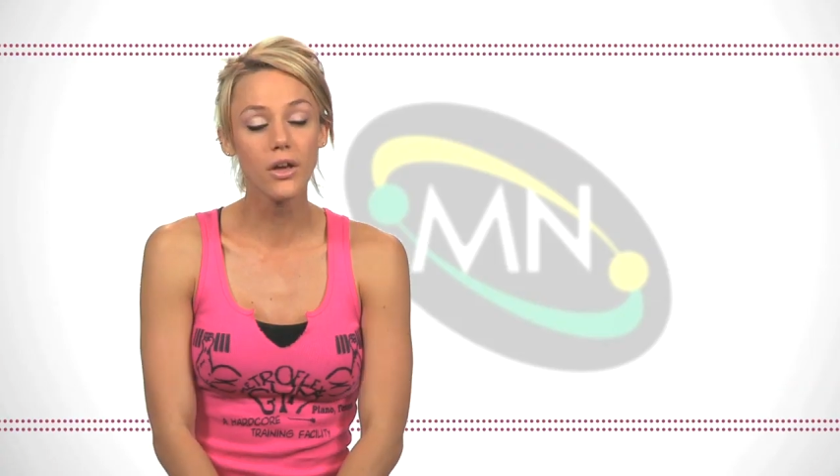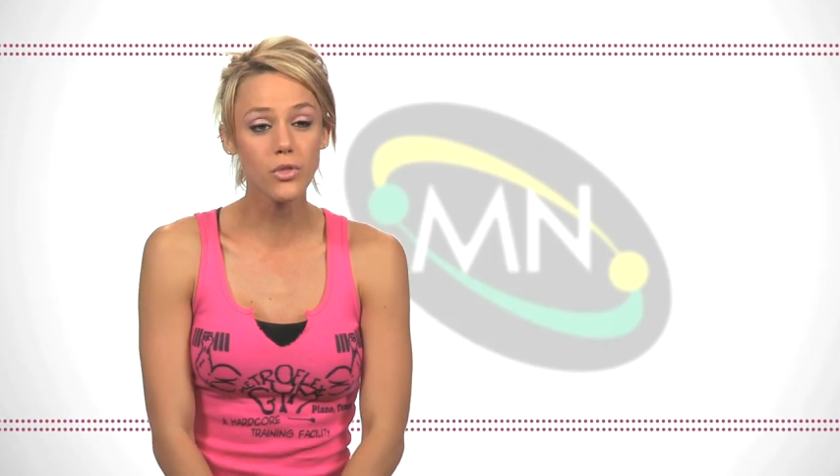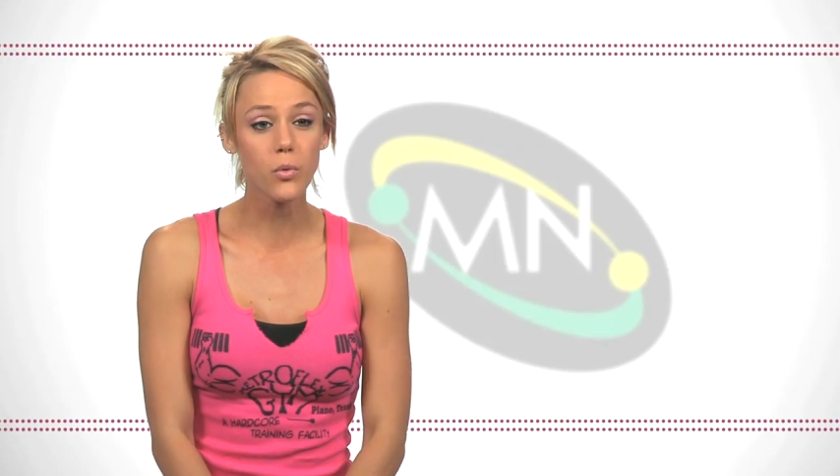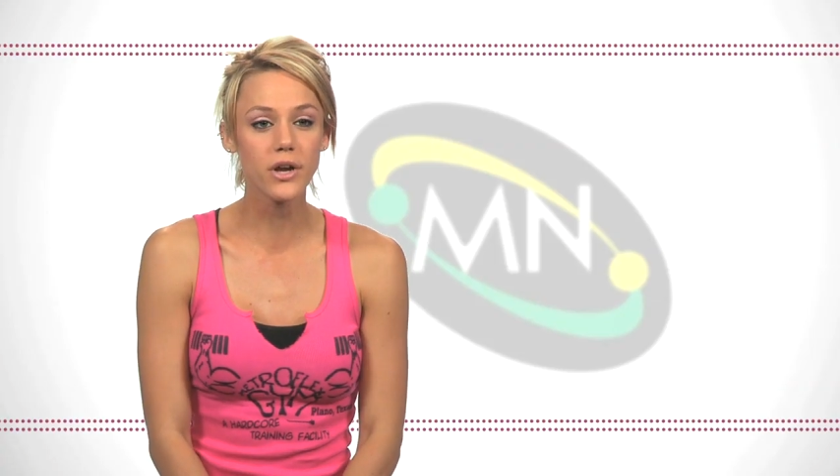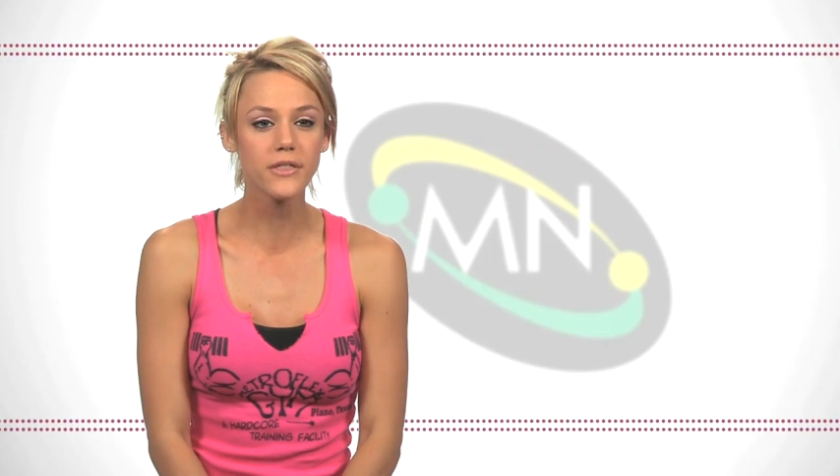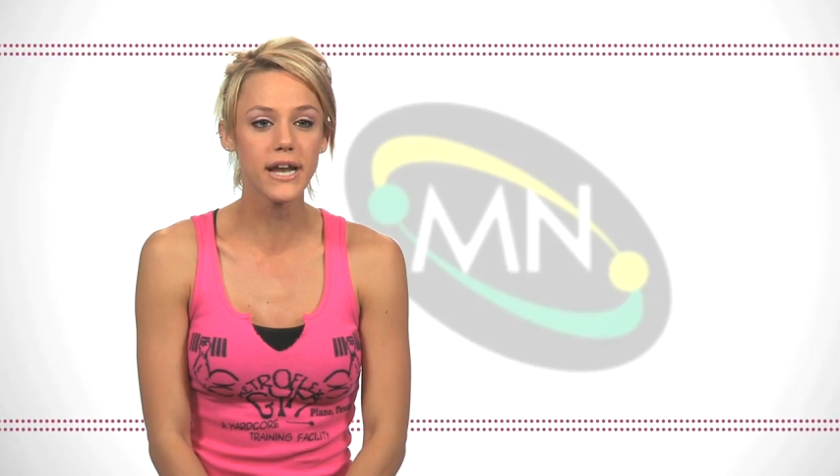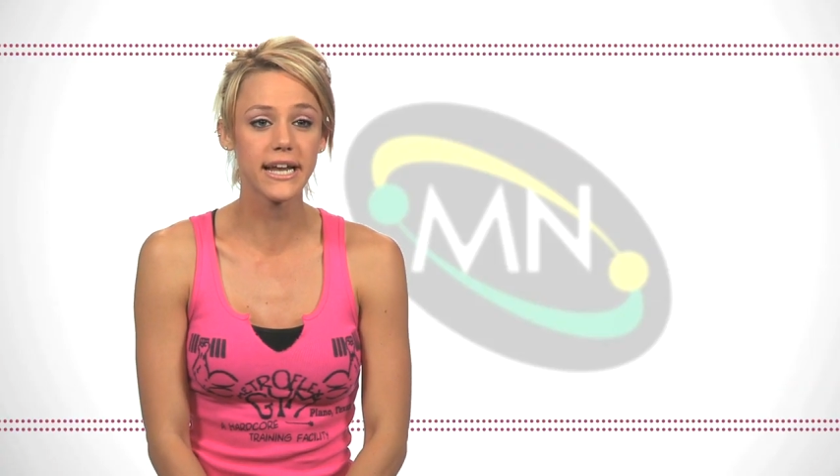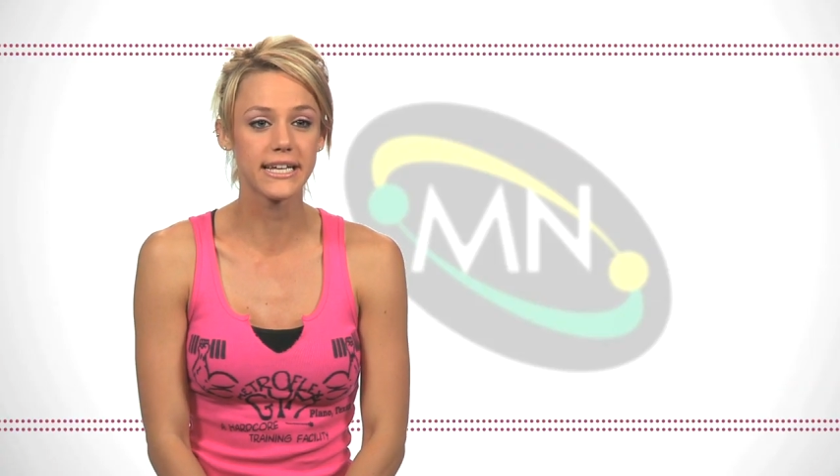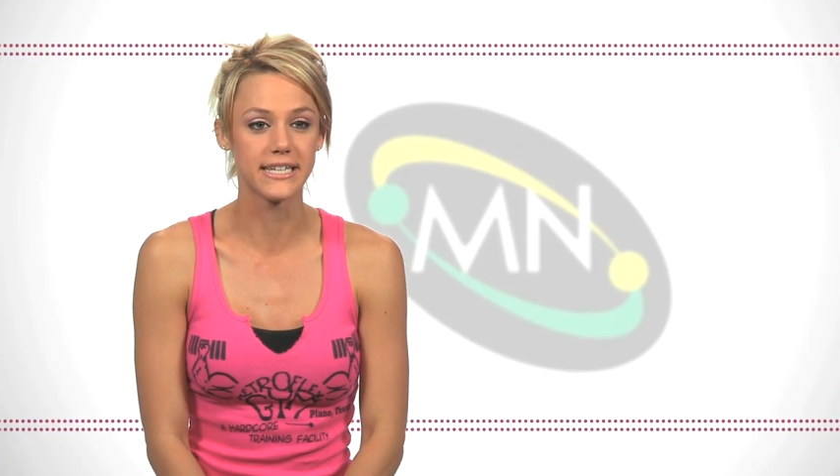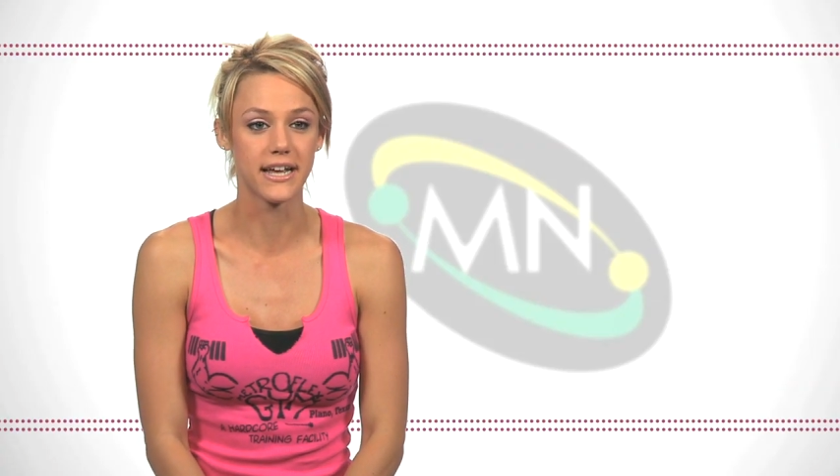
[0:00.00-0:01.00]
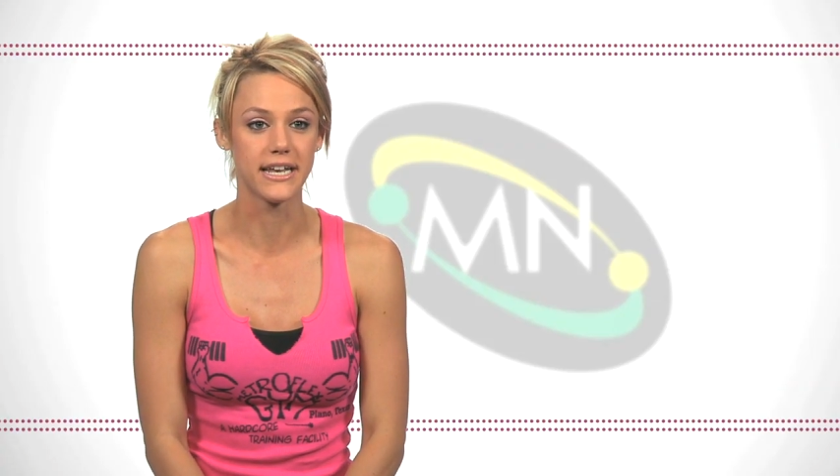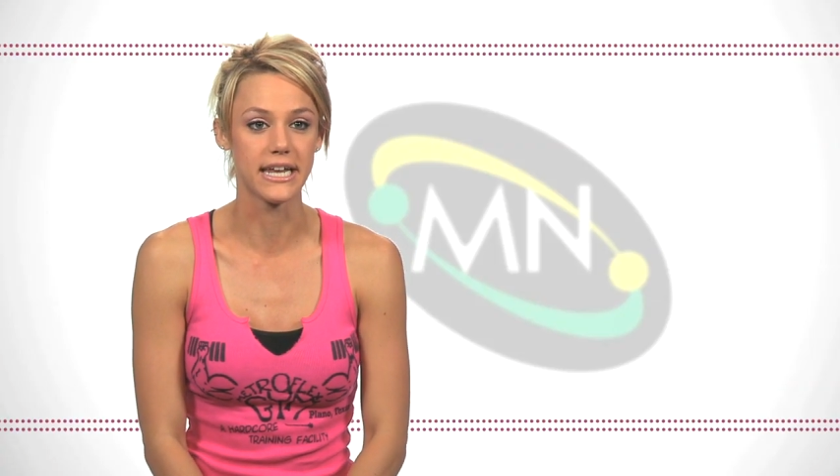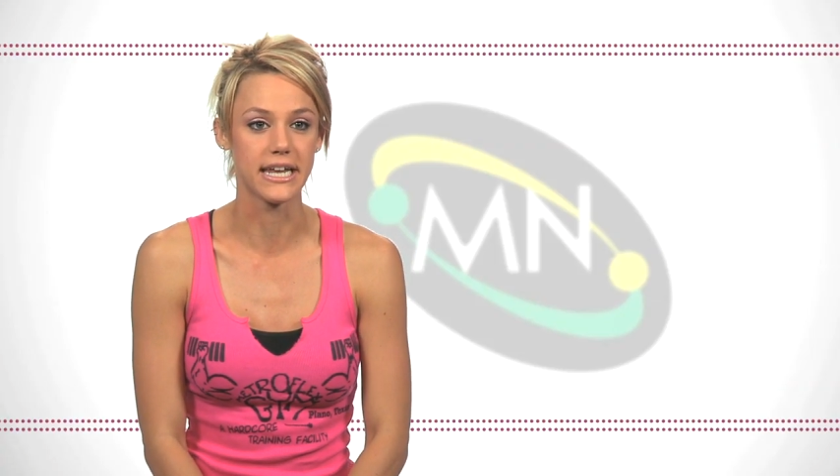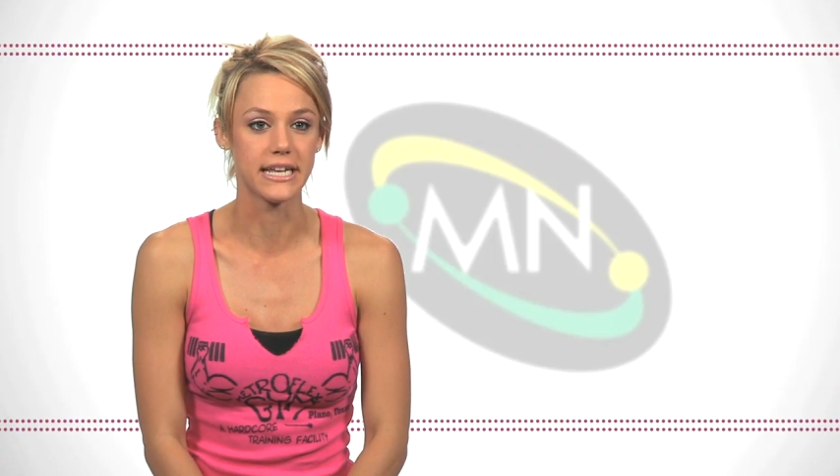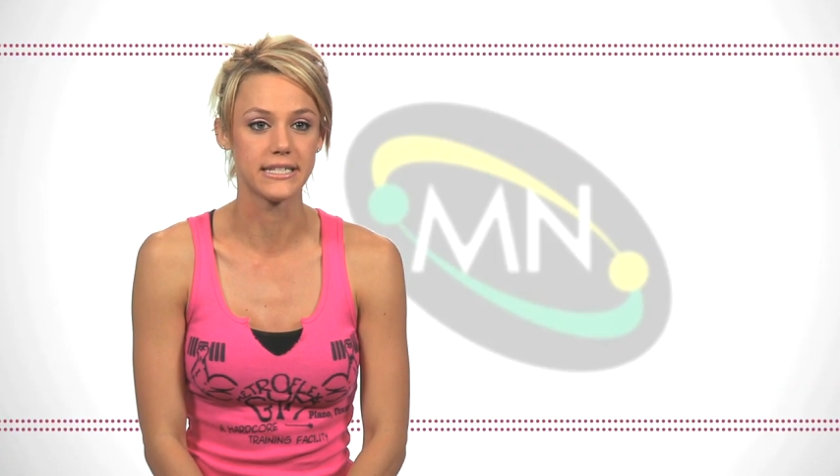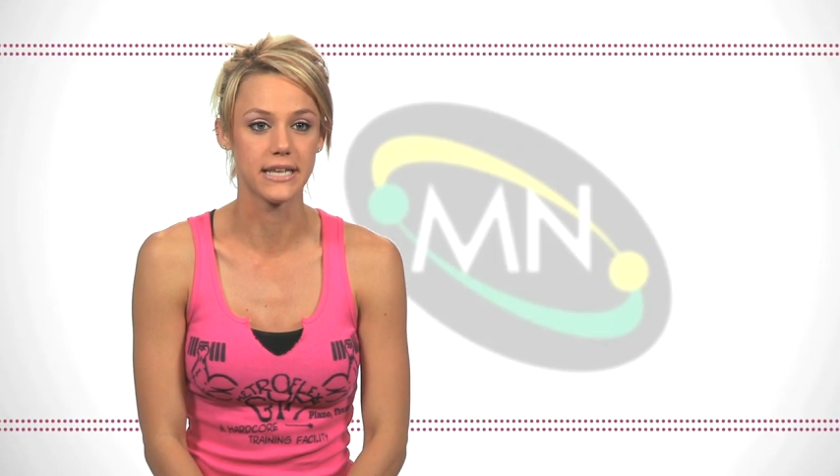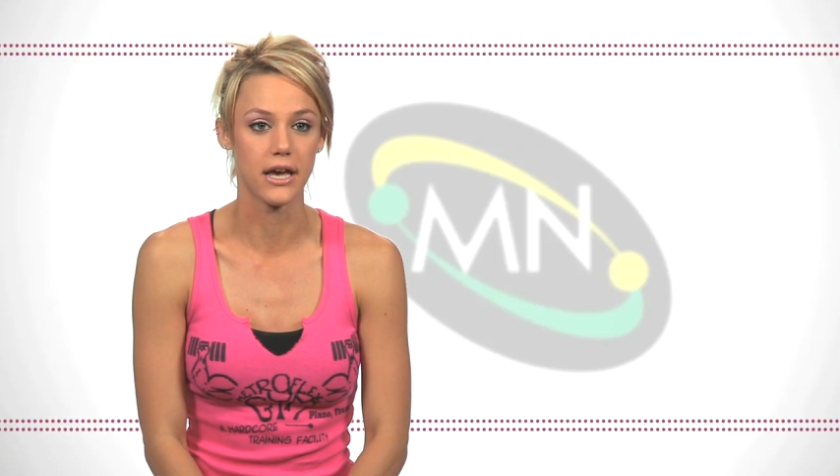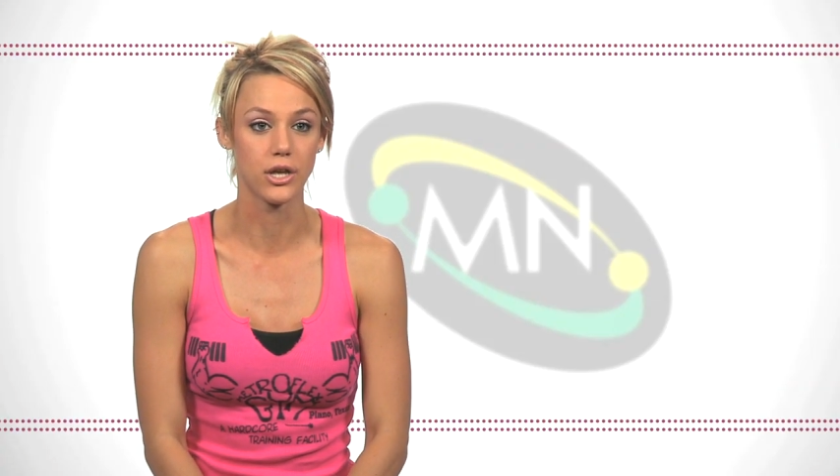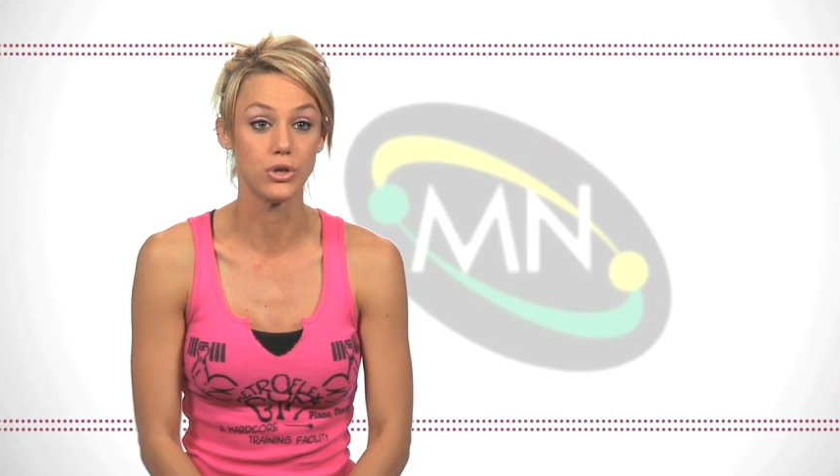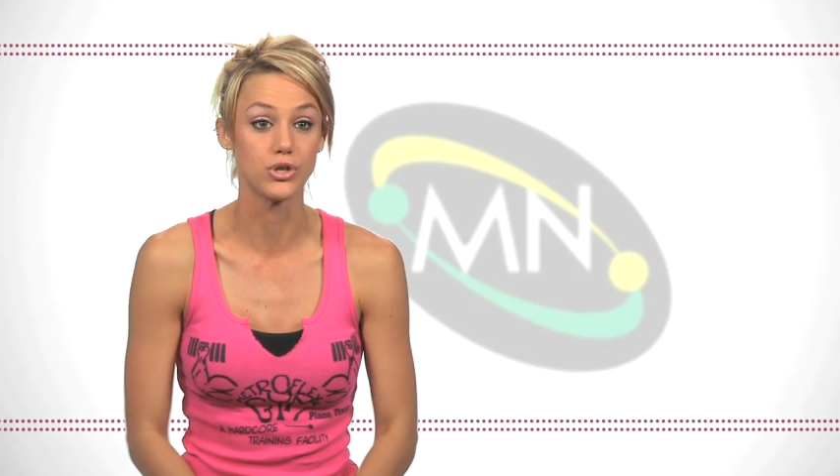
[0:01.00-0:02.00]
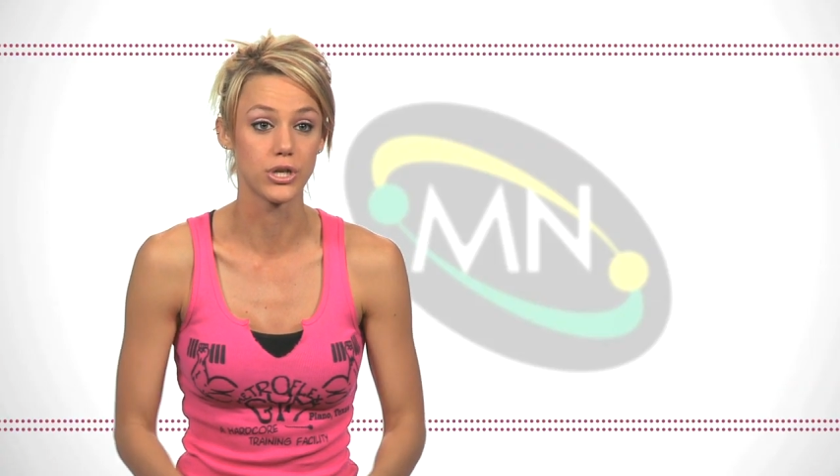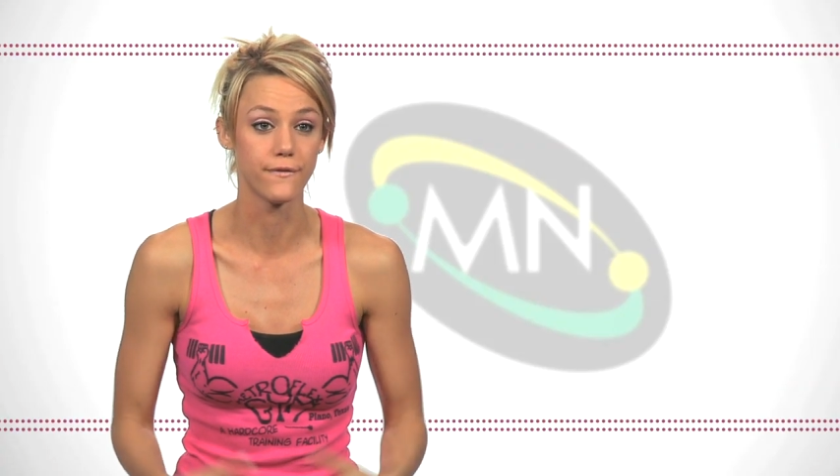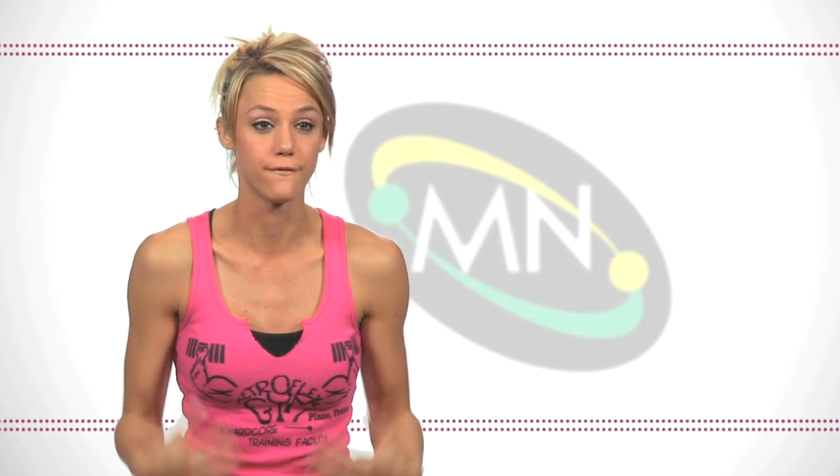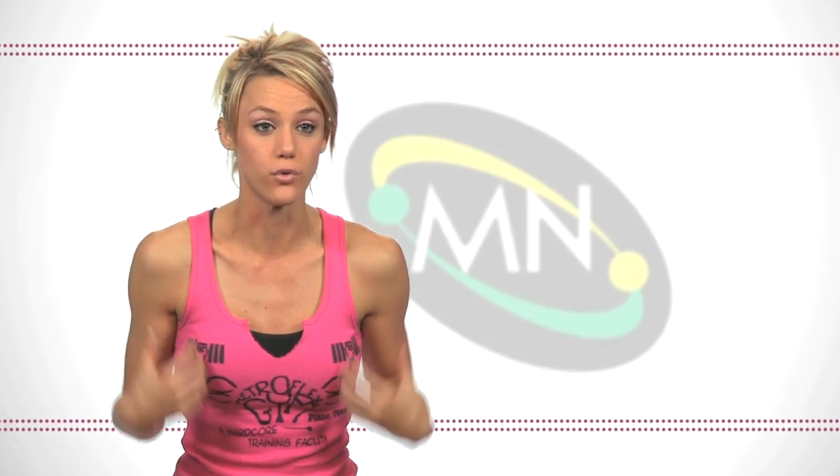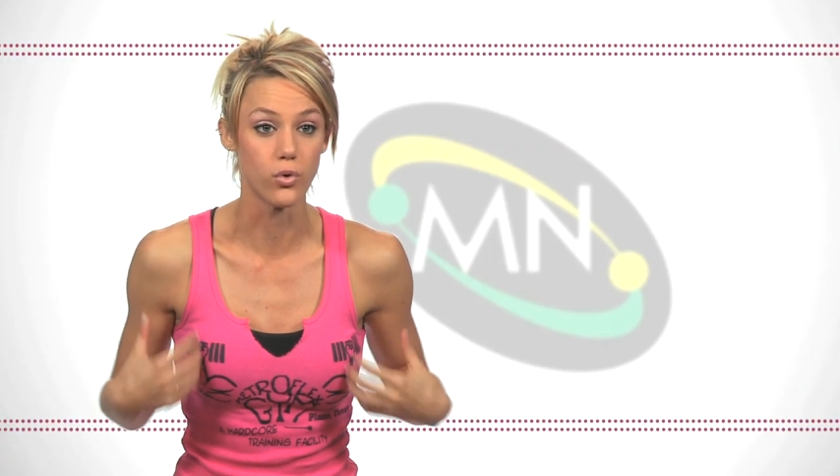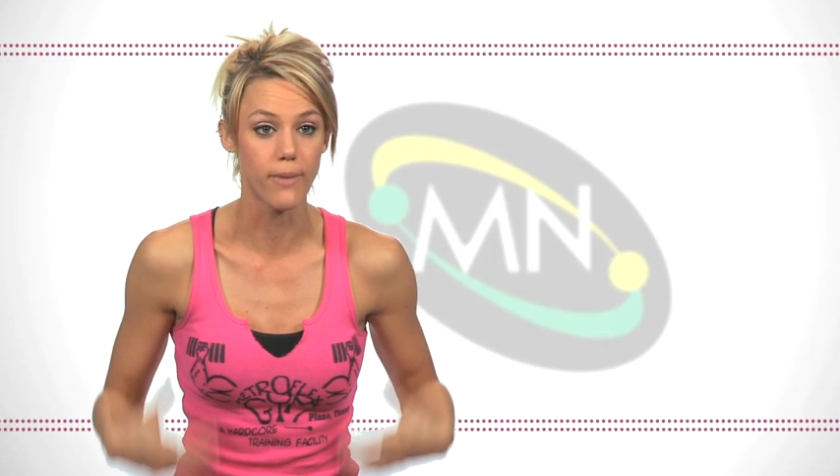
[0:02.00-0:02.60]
The work that I get done is usually full